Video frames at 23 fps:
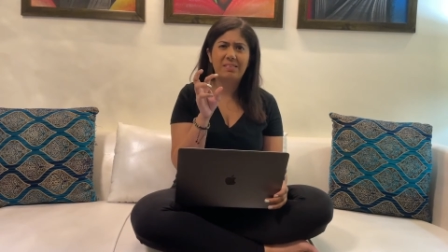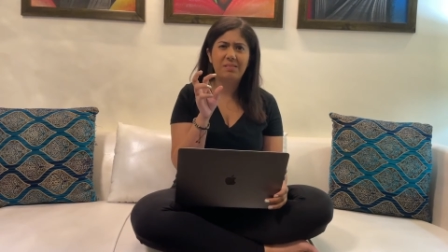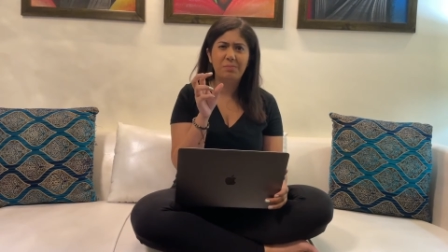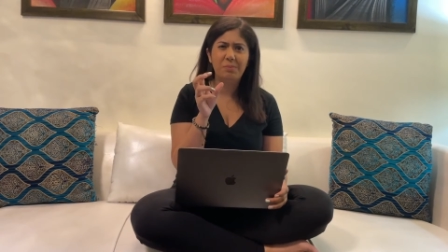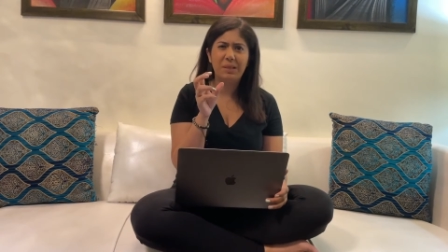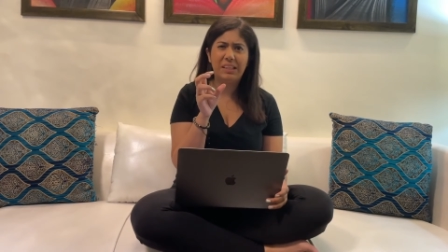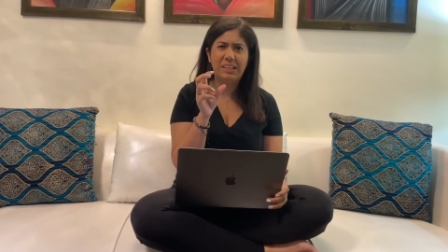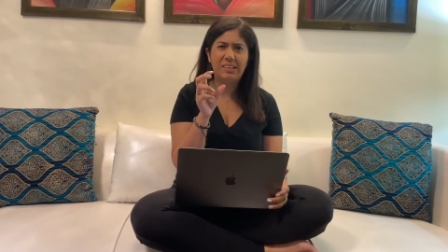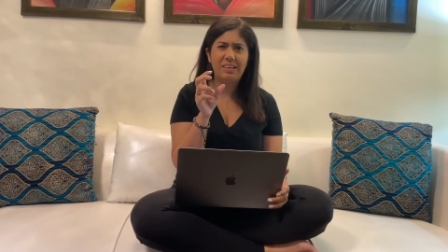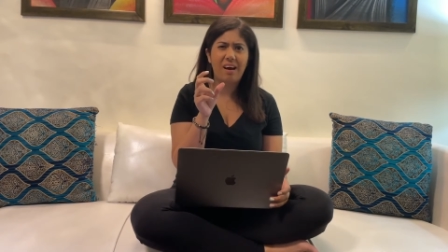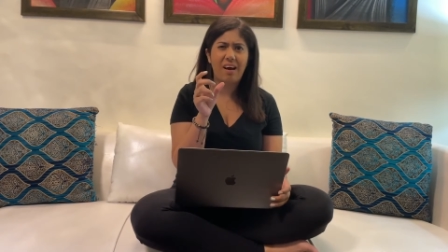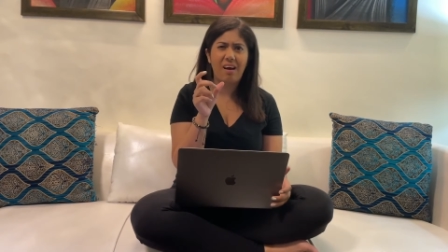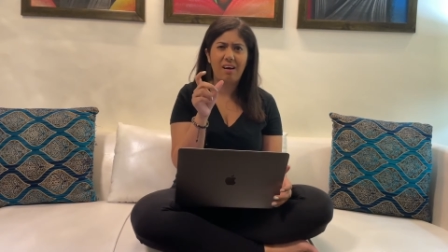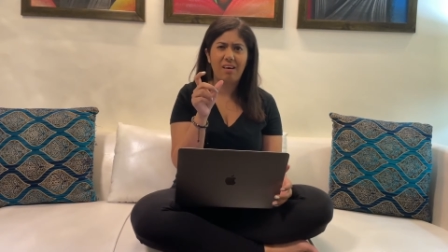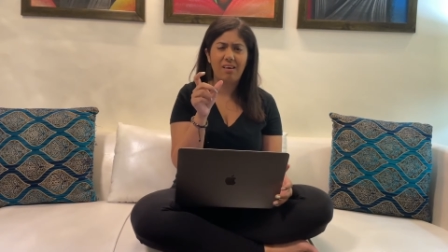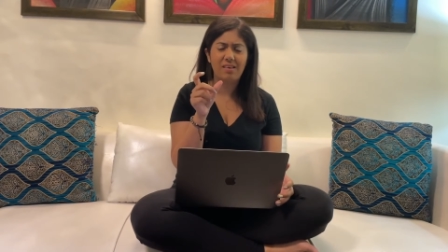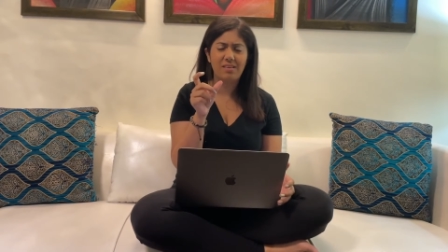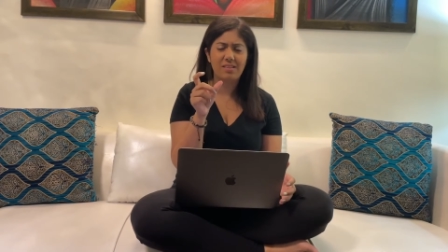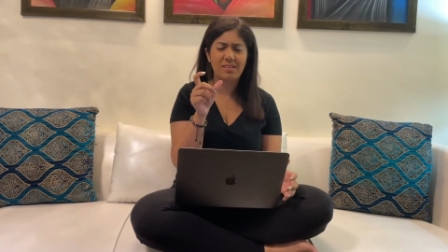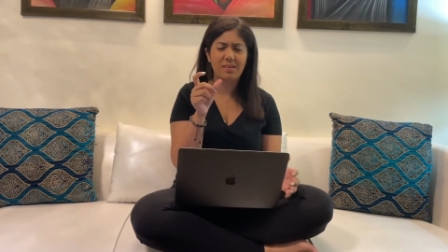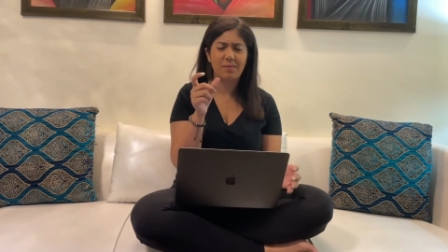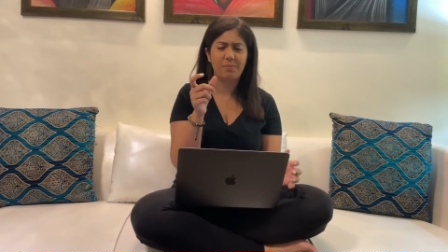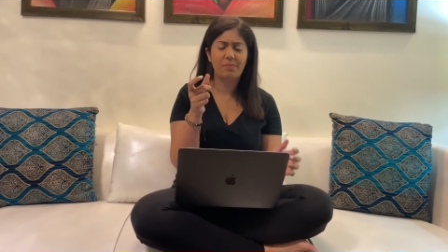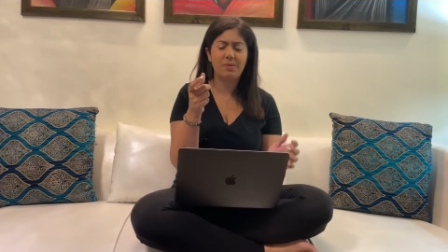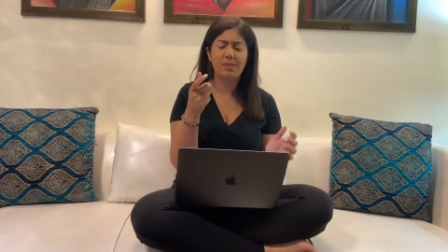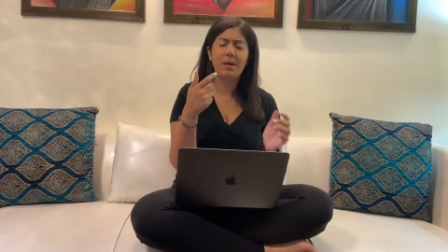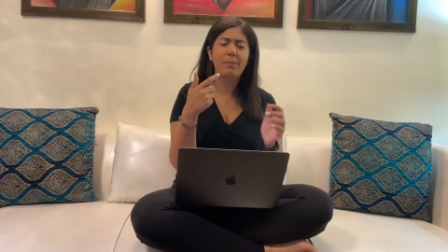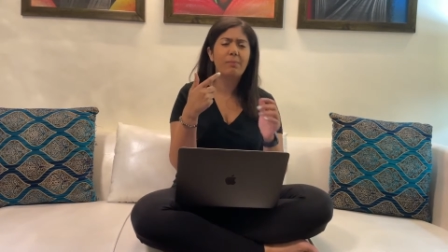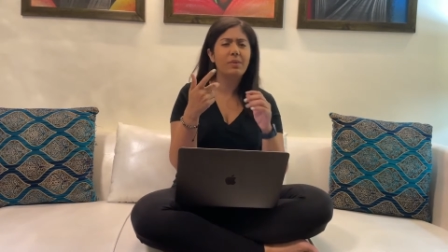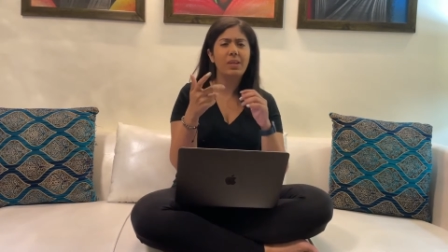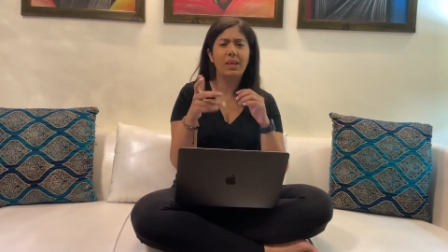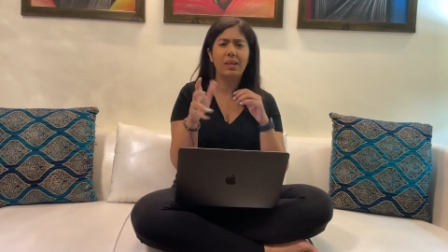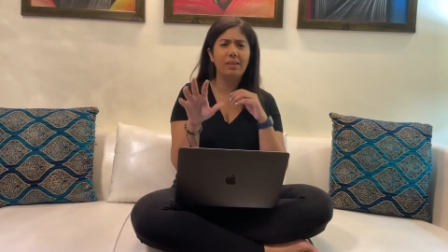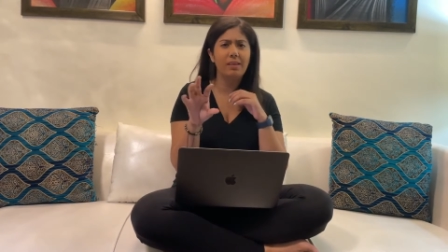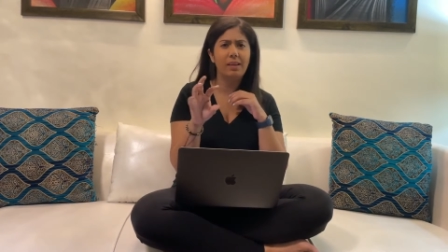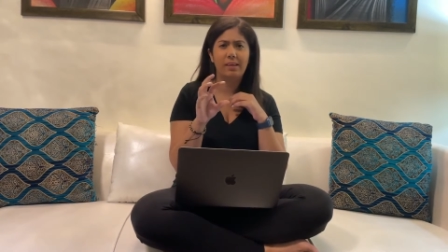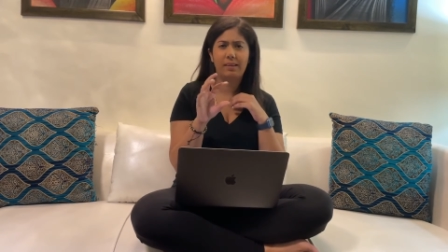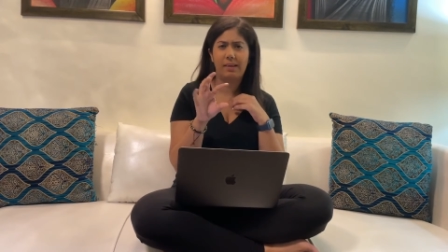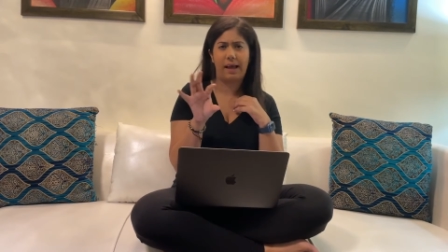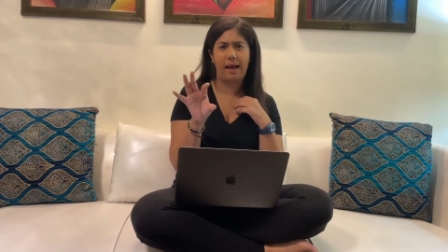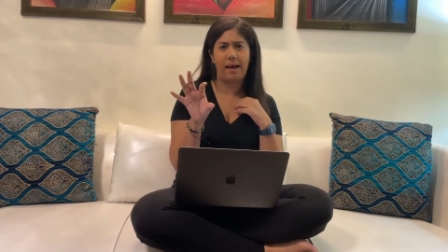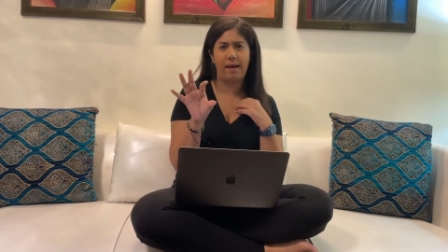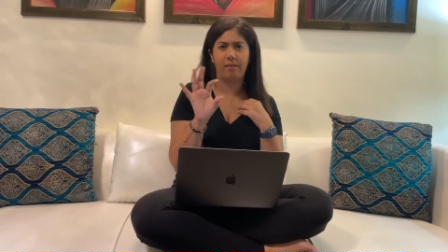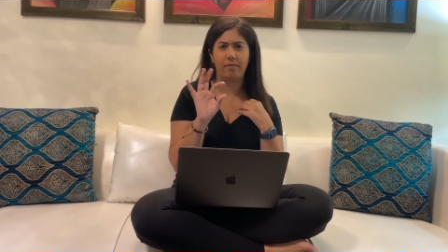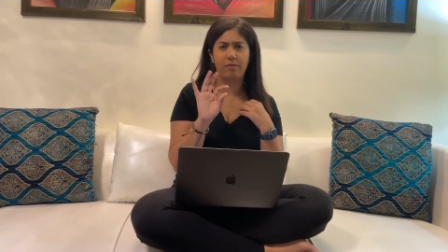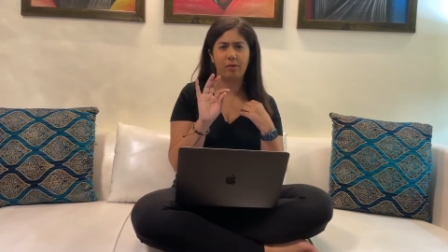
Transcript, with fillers: meatha, some something they'll have,